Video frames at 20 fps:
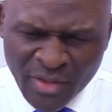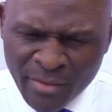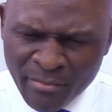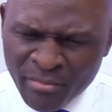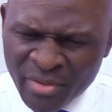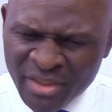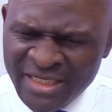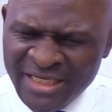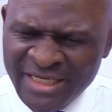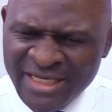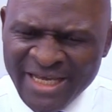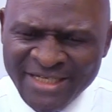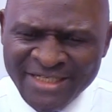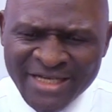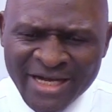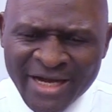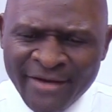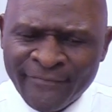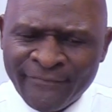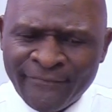But
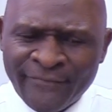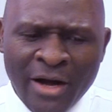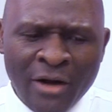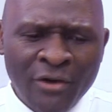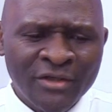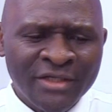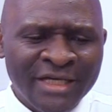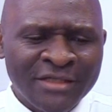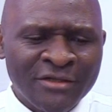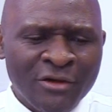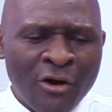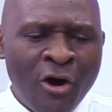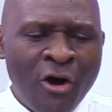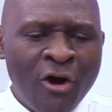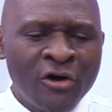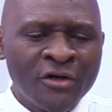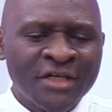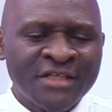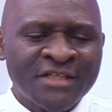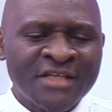later I found that
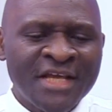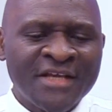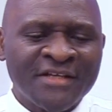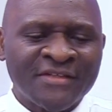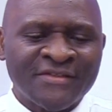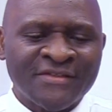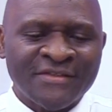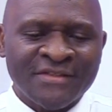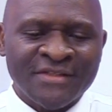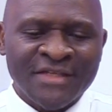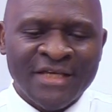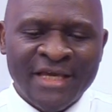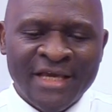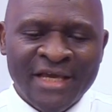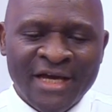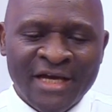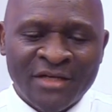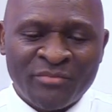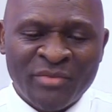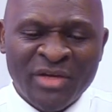all the things
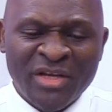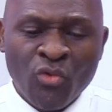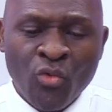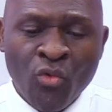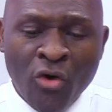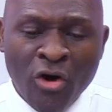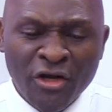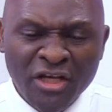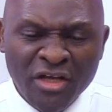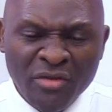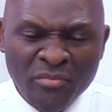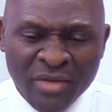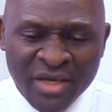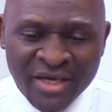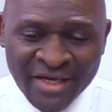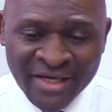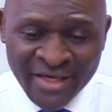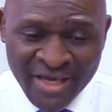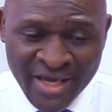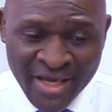he had been warning
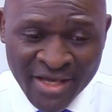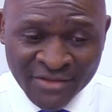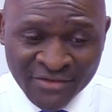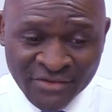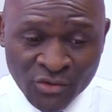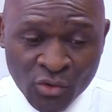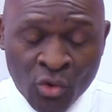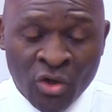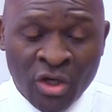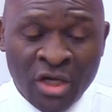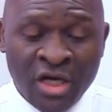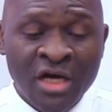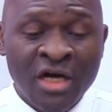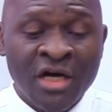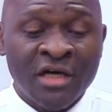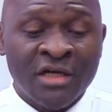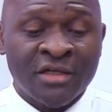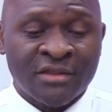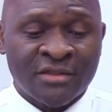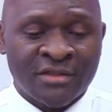me against
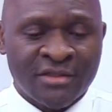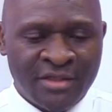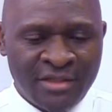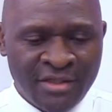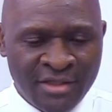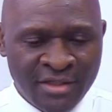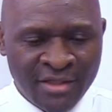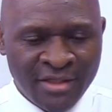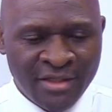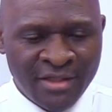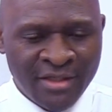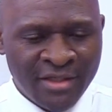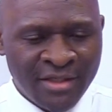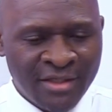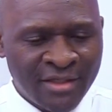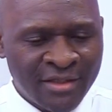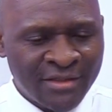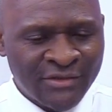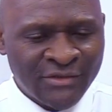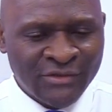occurred
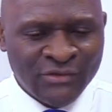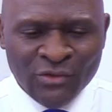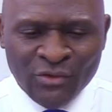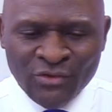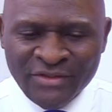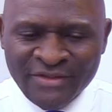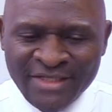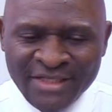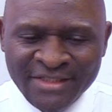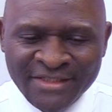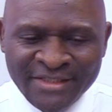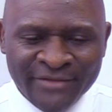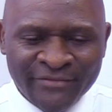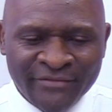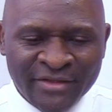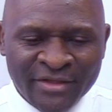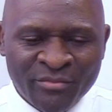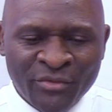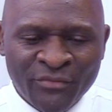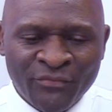
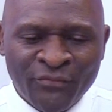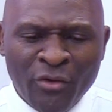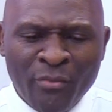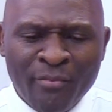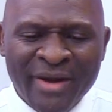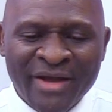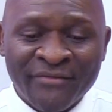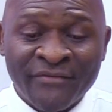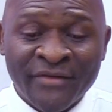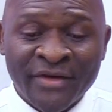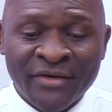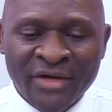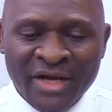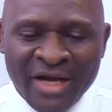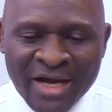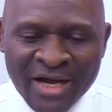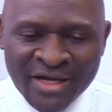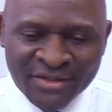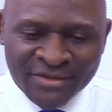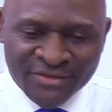successively before my very
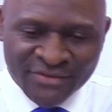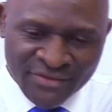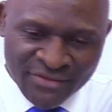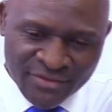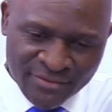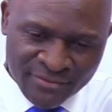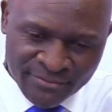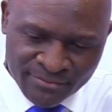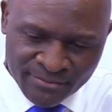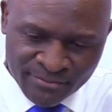eyes.